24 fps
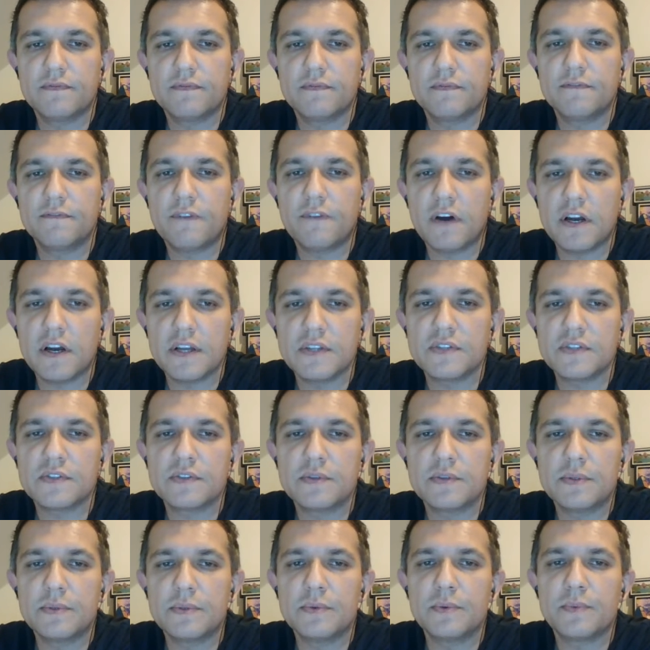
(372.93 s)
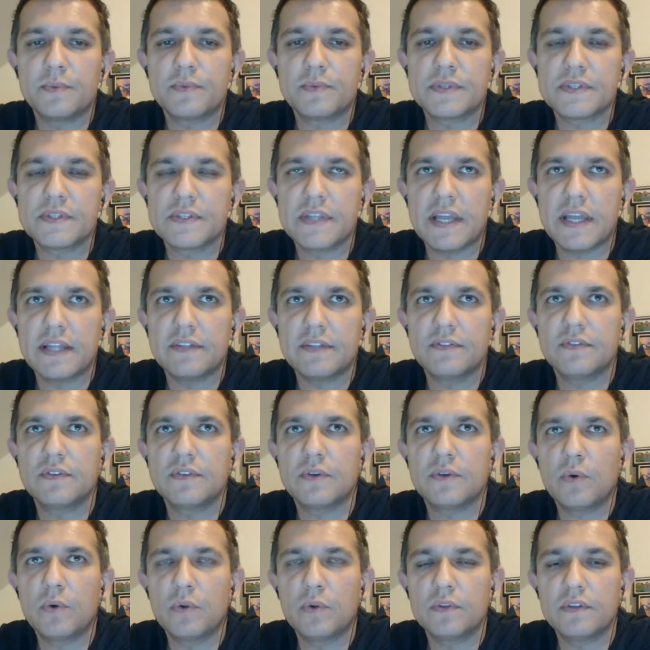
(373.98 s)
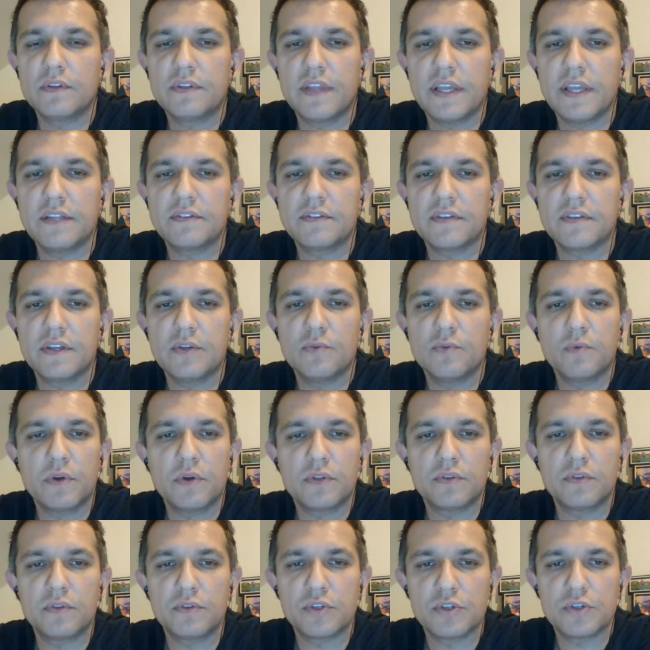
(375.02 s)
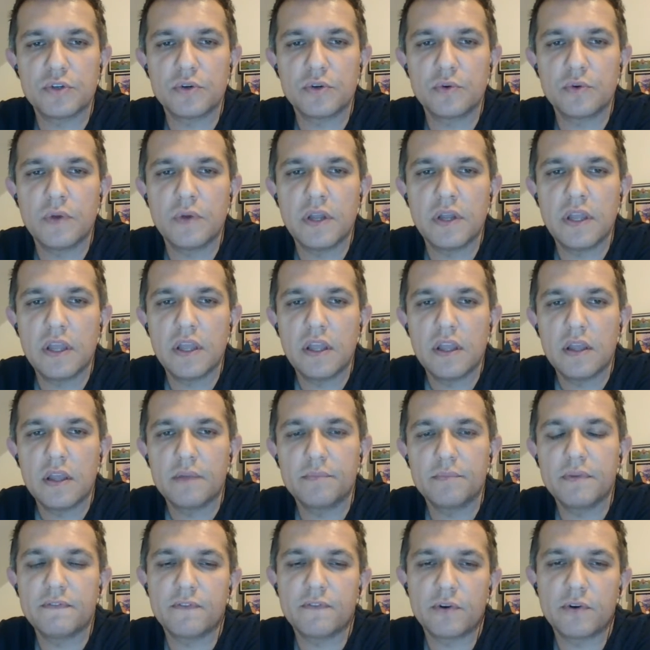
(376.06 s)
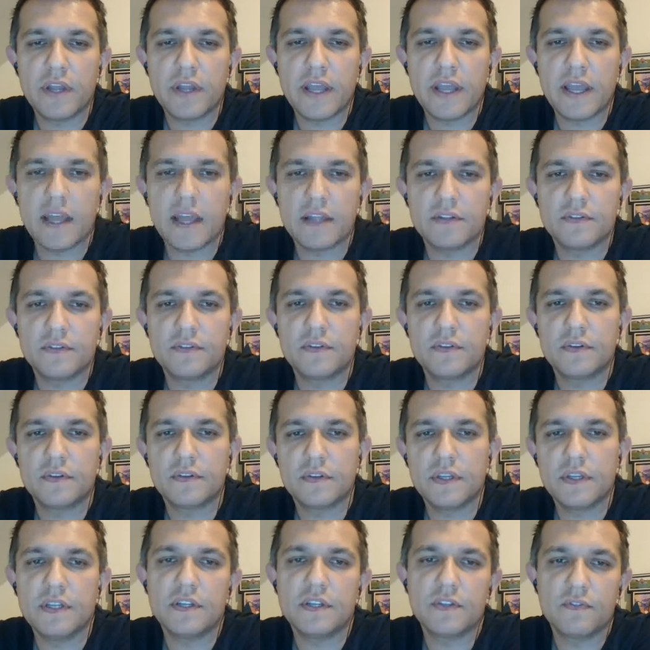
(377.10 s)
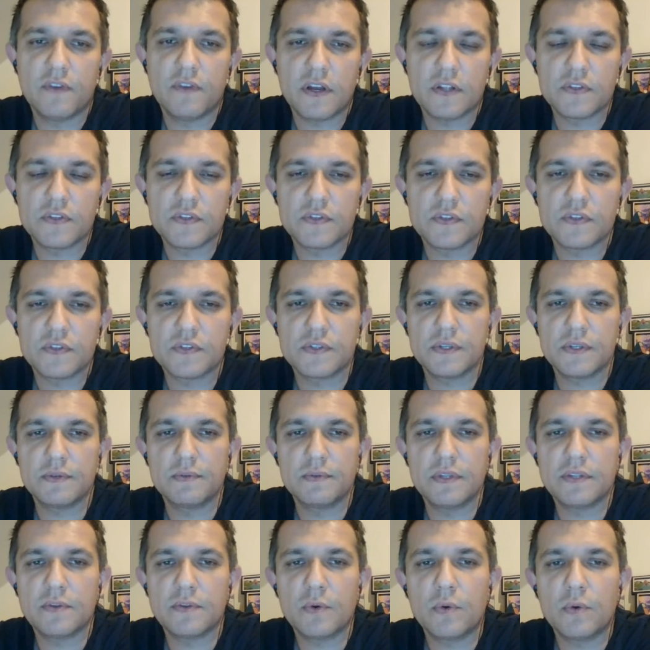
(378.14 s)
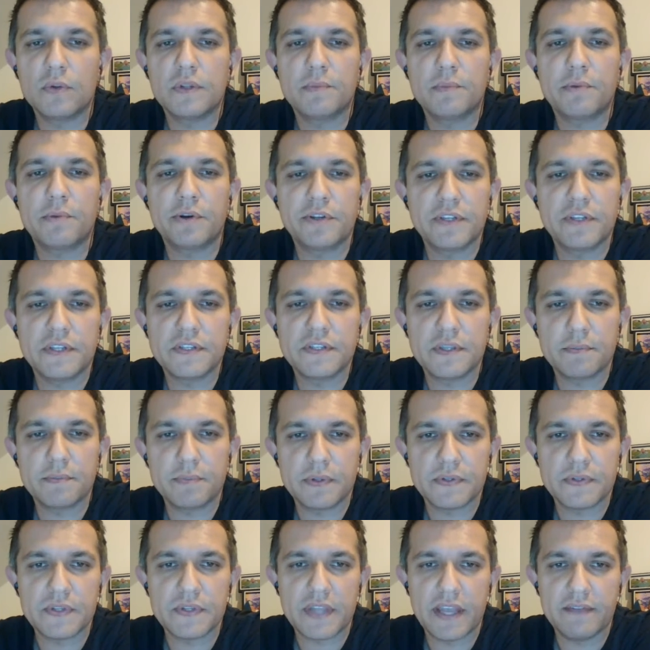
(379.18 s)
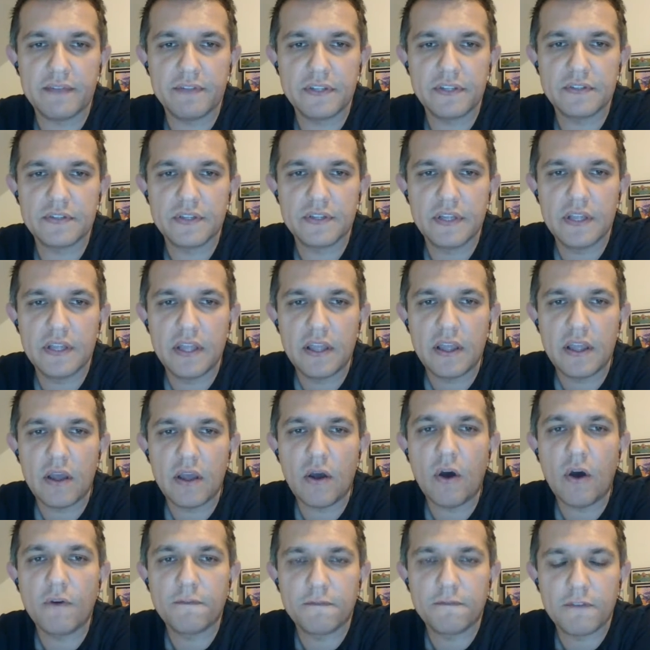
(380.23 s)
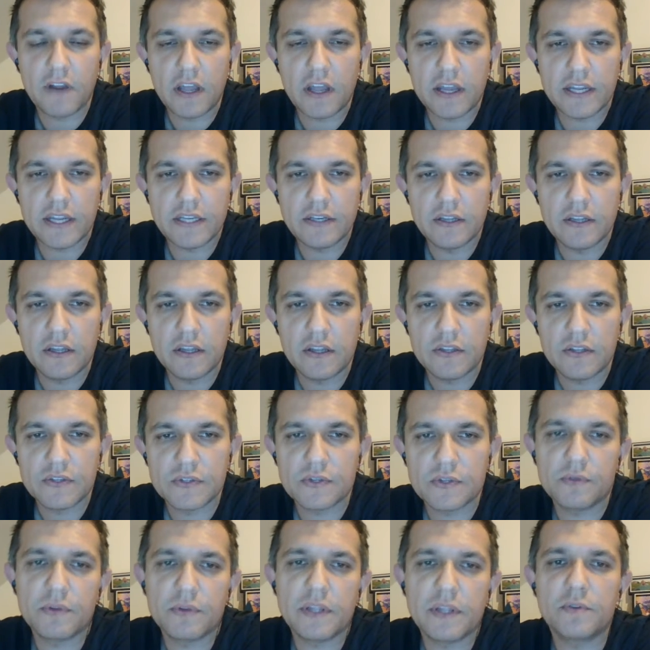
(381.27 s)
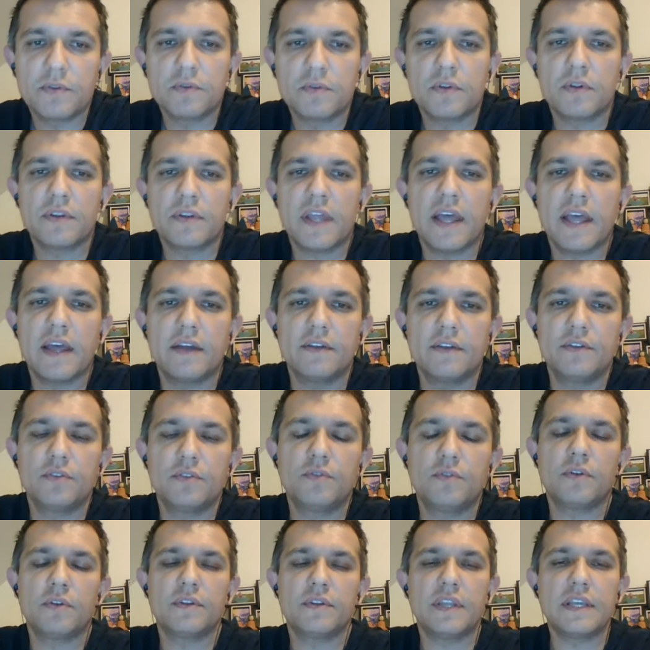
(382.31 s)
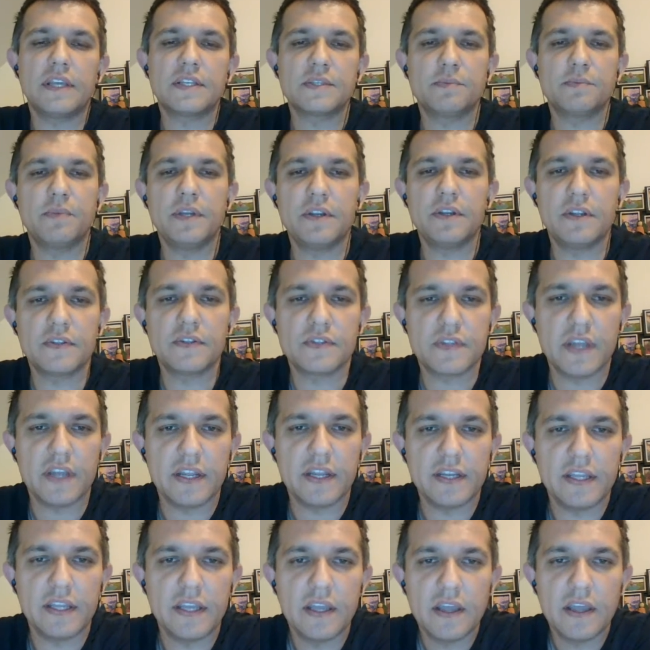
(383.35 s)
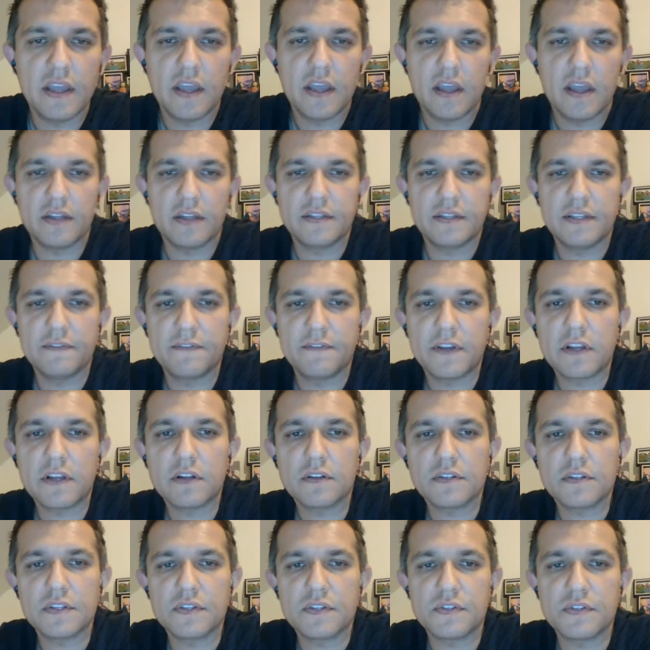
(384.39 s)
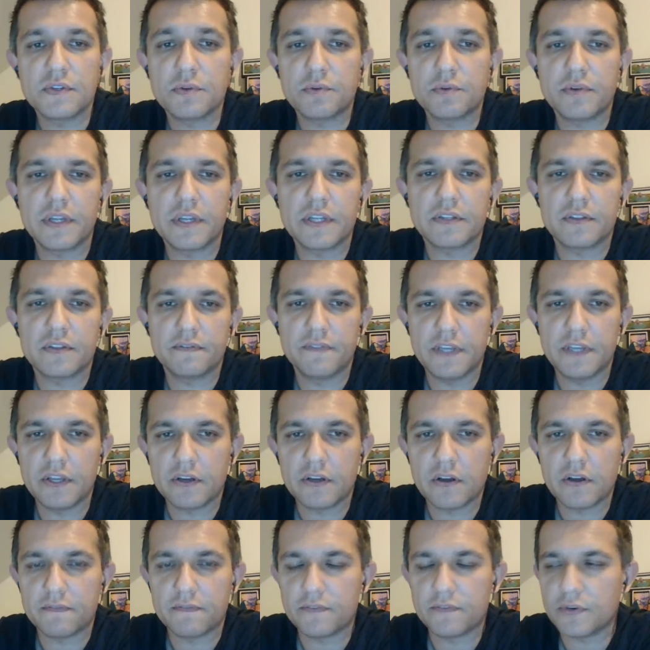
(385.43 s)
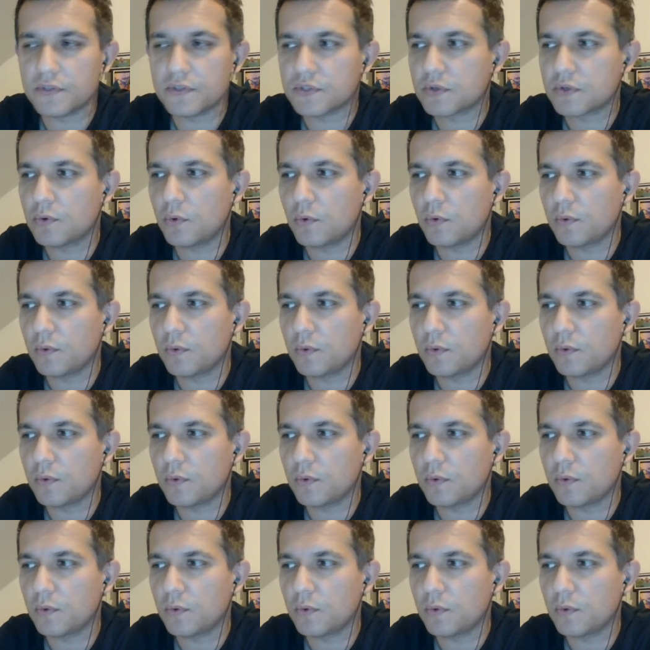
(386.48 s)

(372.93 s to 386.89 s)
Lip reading: wise to send all the data you want to show beforehand in advance, so that all the participants have it offline, so that you don't experience any difficulties during the video conference call.